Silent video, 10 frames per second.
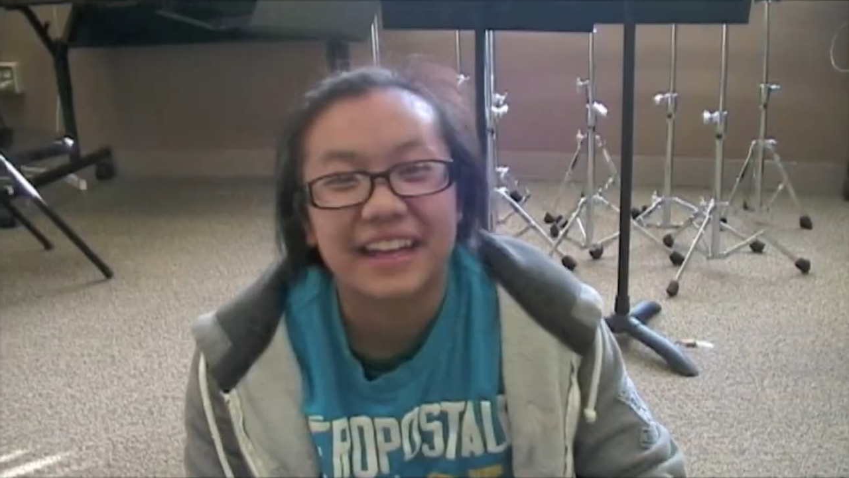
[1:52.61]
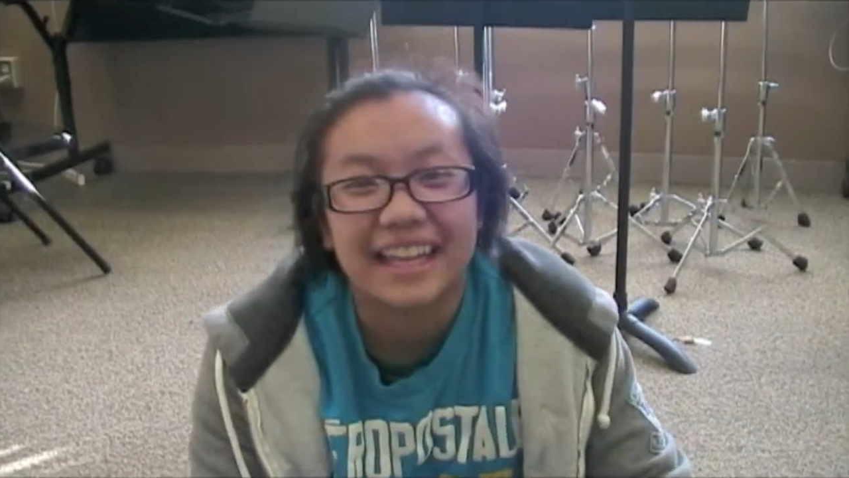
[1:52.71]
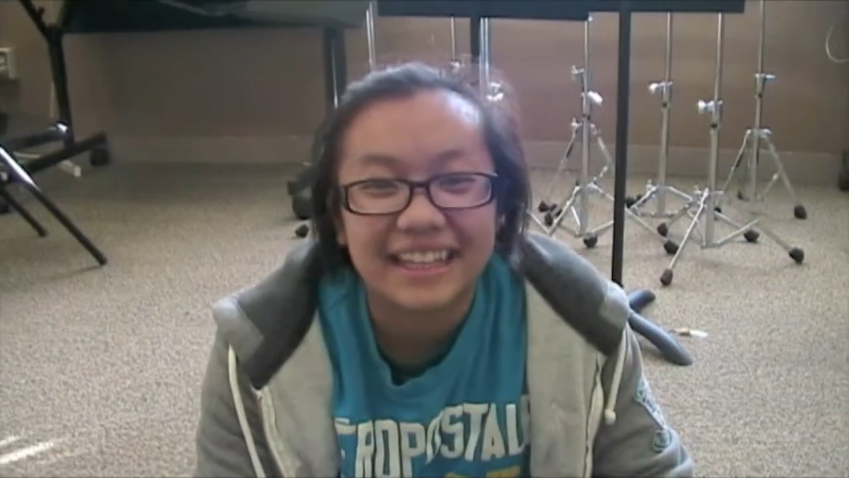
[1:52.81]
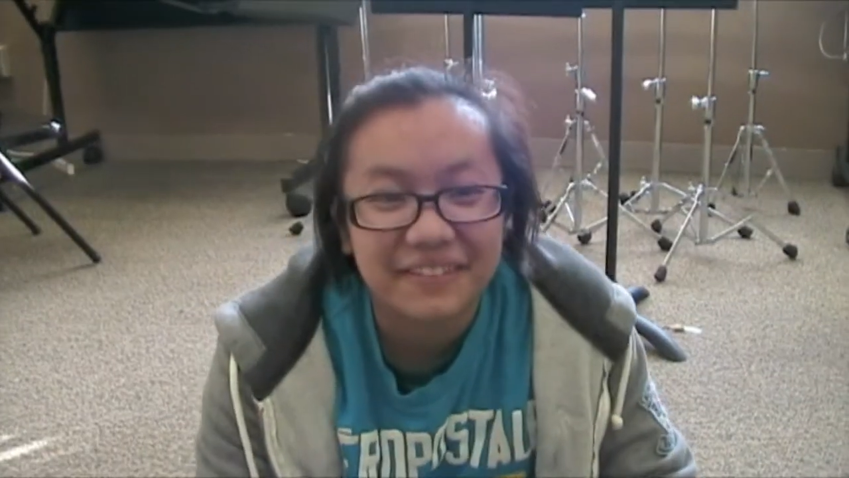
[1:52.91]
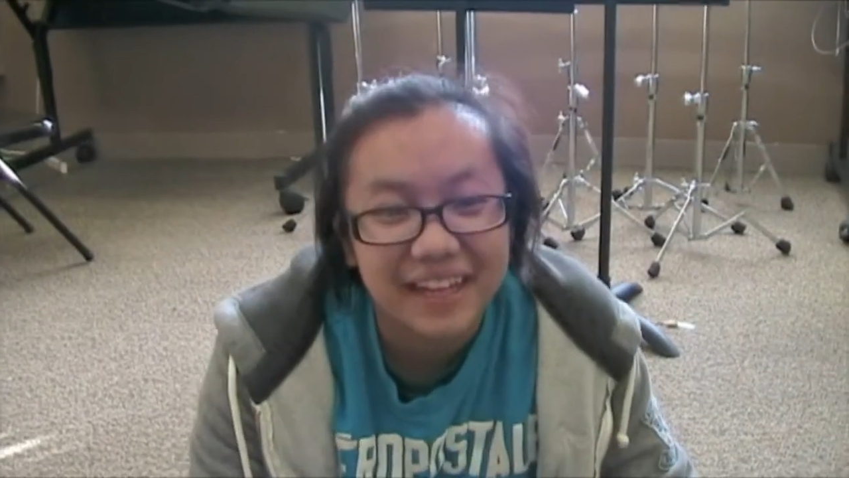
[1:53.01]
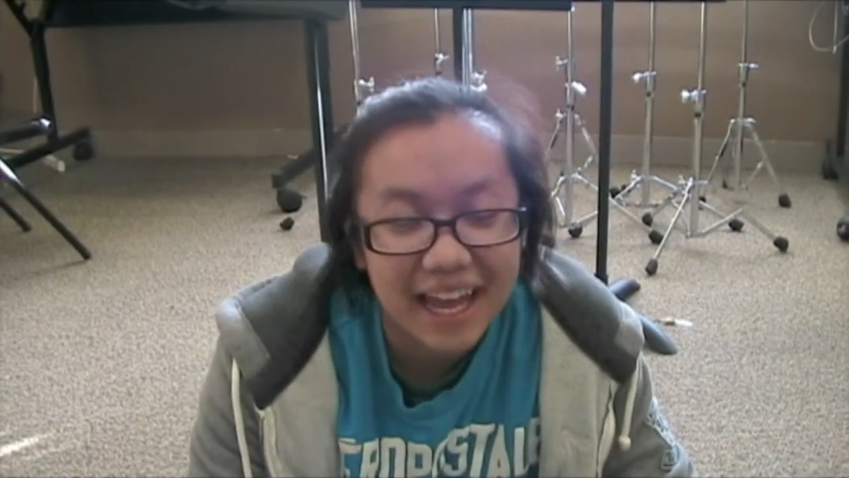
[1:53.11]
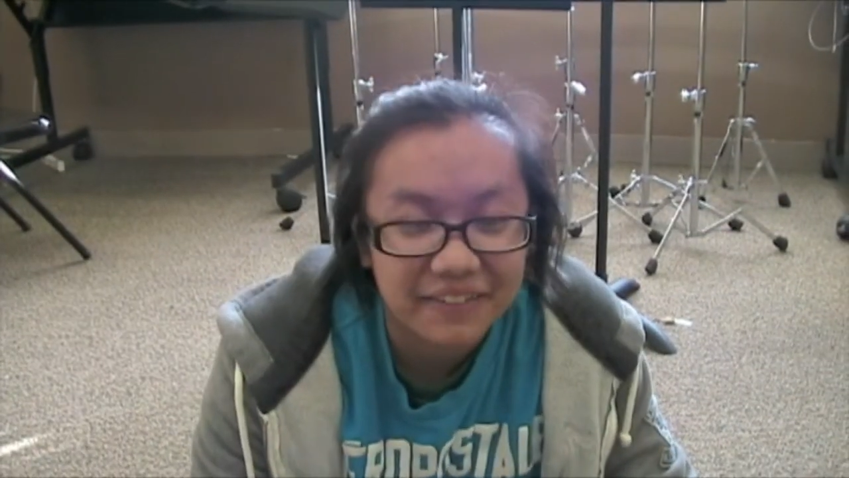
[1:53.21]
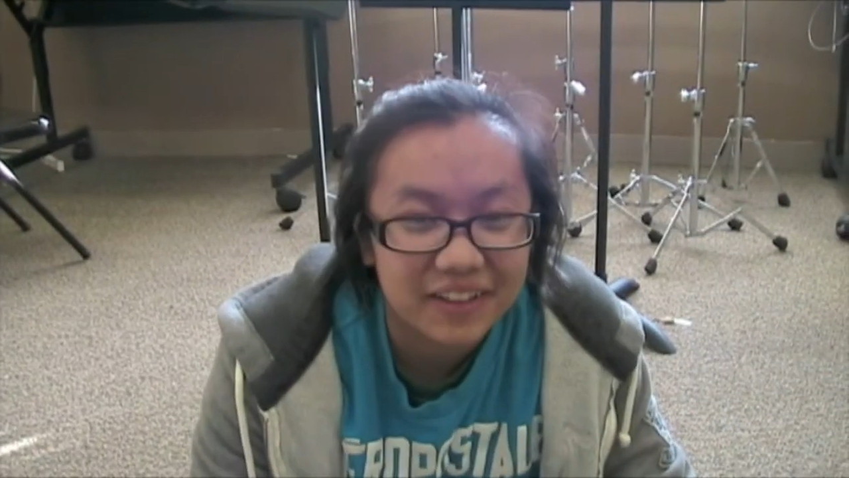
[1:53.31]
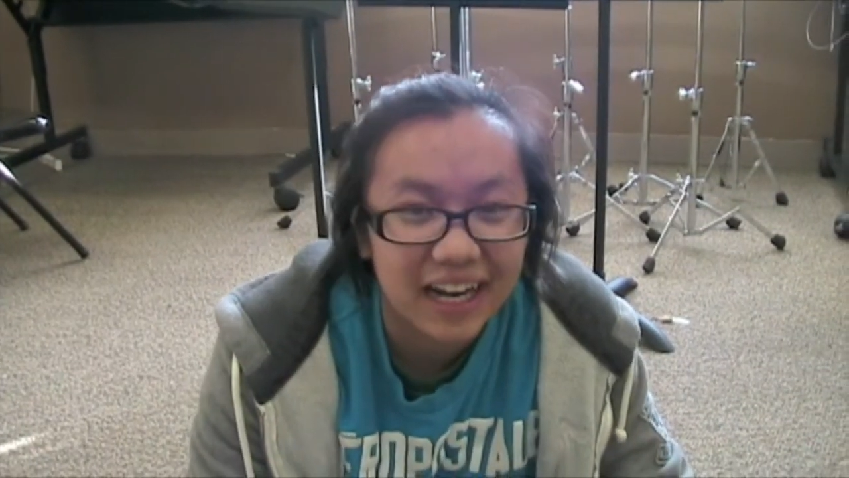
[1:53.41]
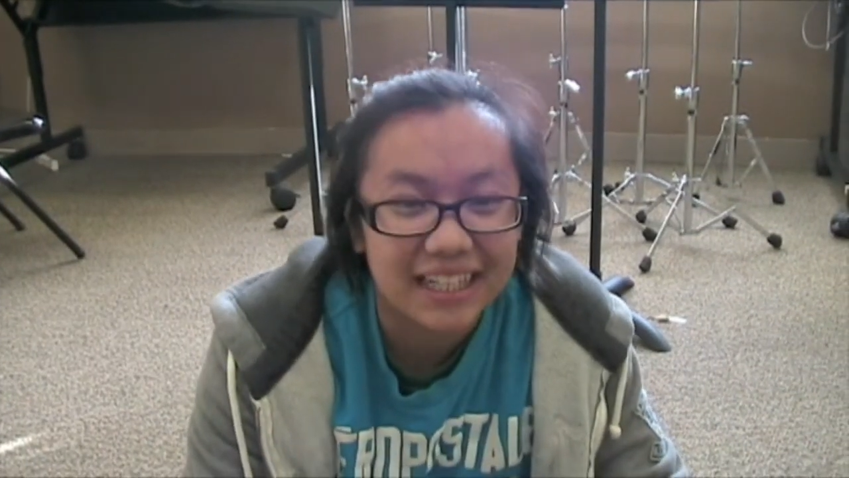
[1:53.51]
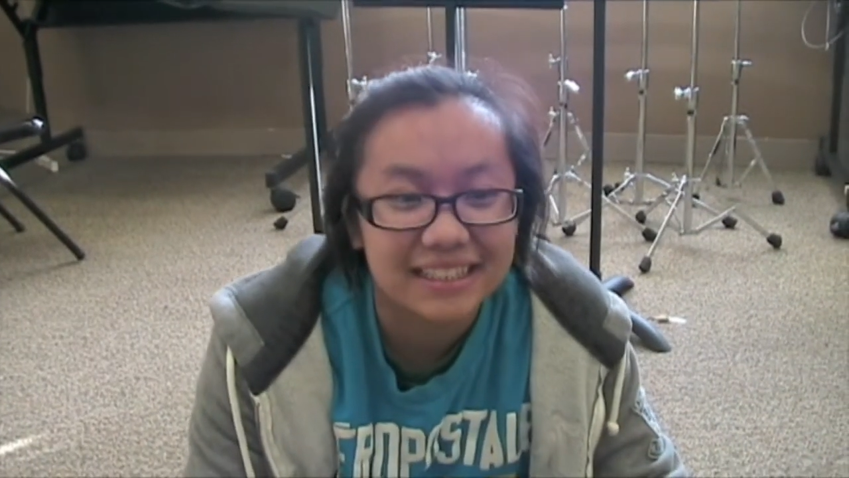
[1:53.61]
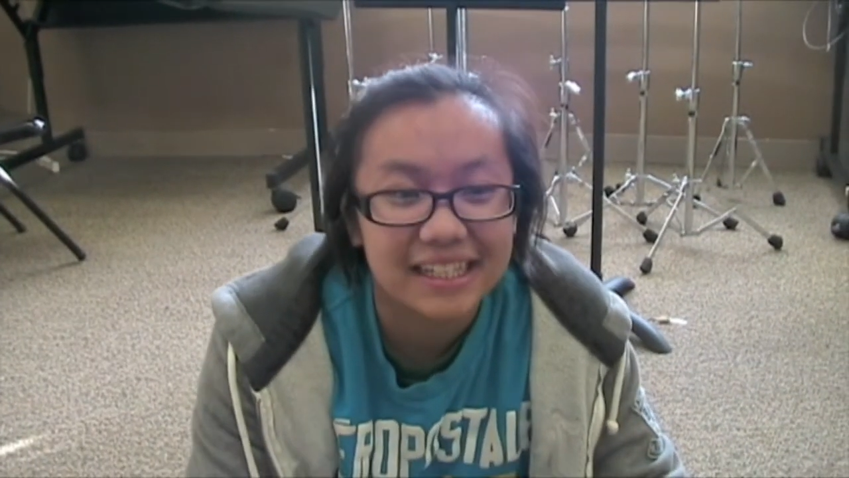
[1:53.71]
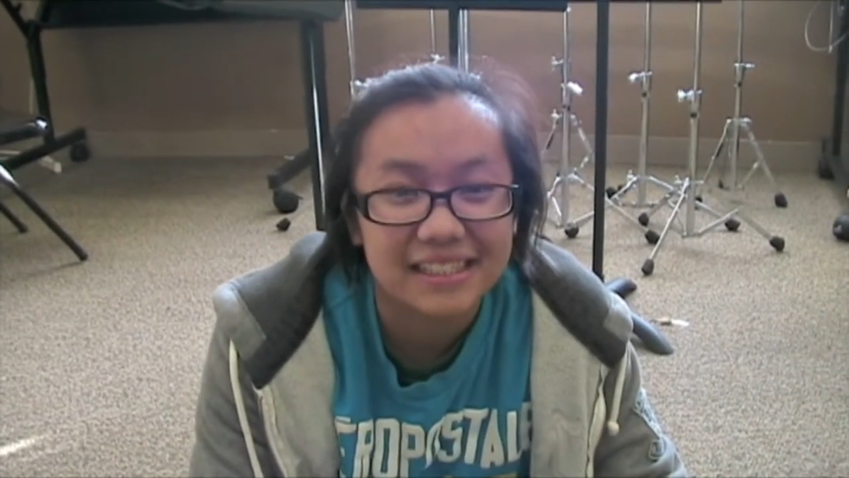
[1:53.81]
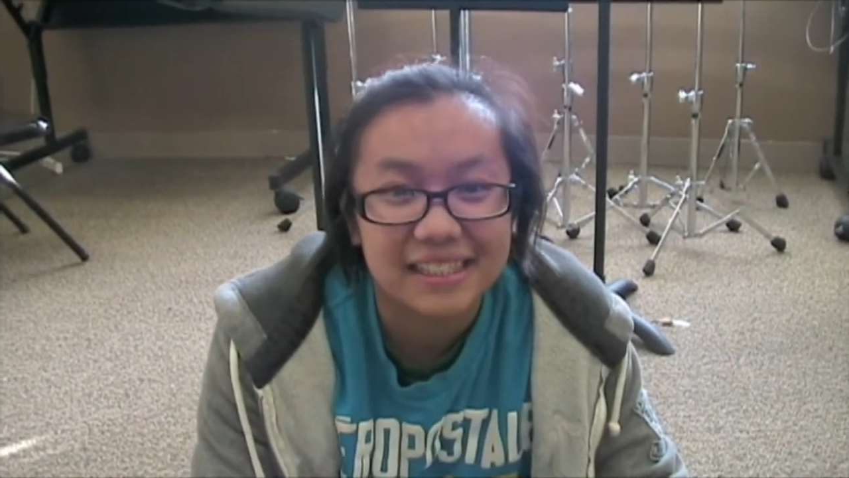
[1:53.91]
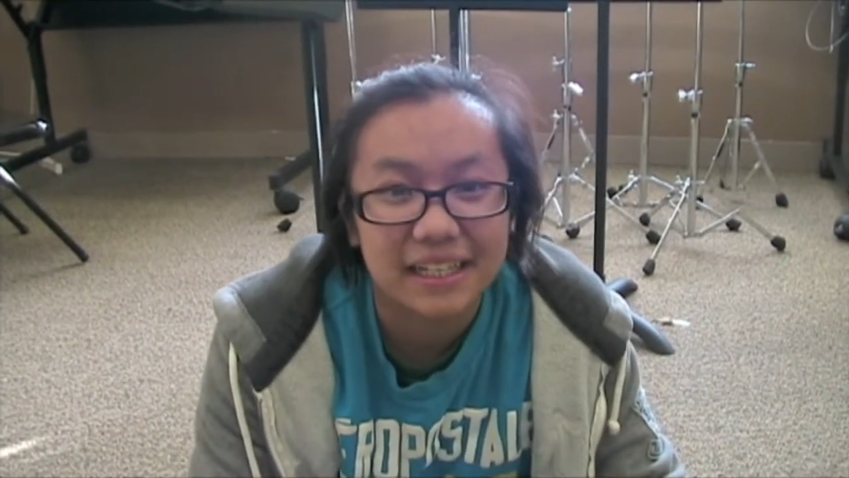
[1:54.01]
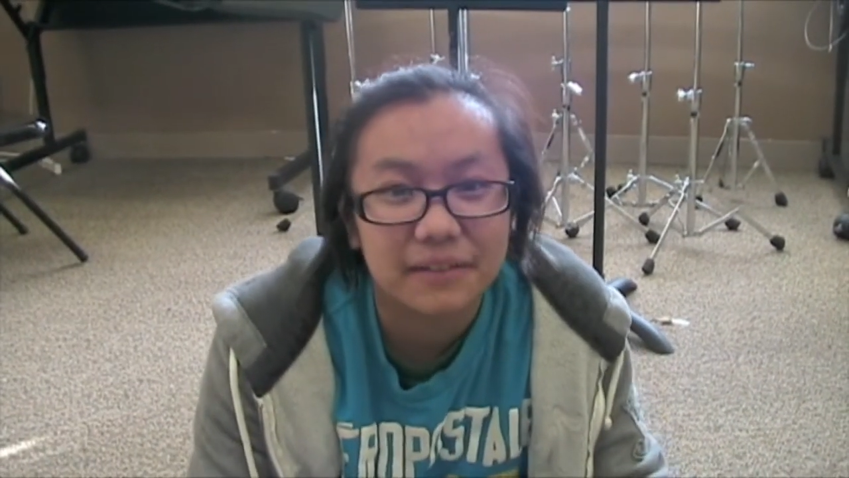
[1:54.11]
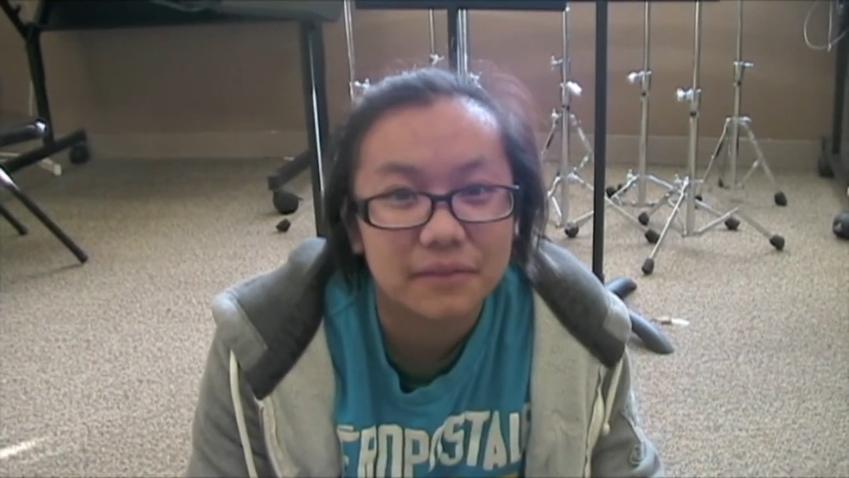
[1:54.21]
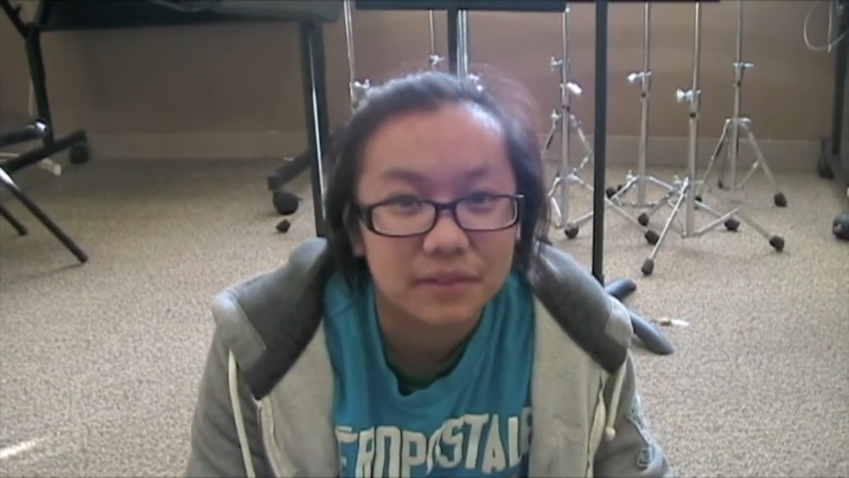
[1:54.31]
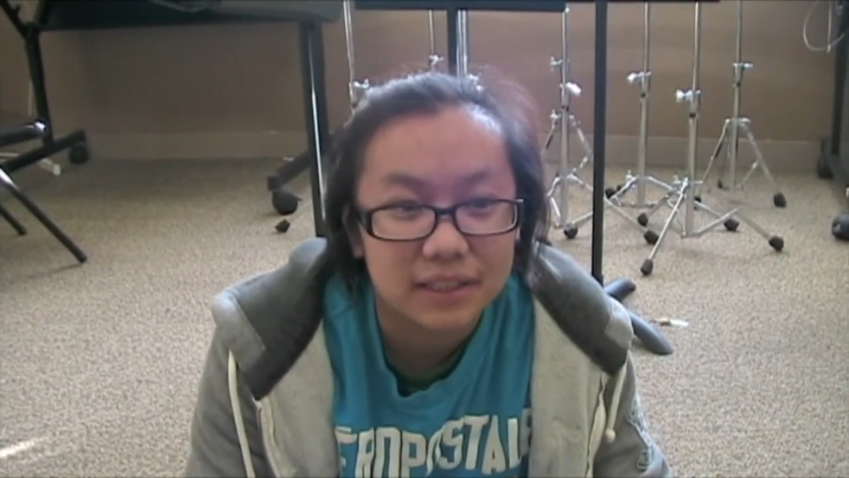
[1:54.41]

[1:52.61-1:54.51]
And then we have a grading system,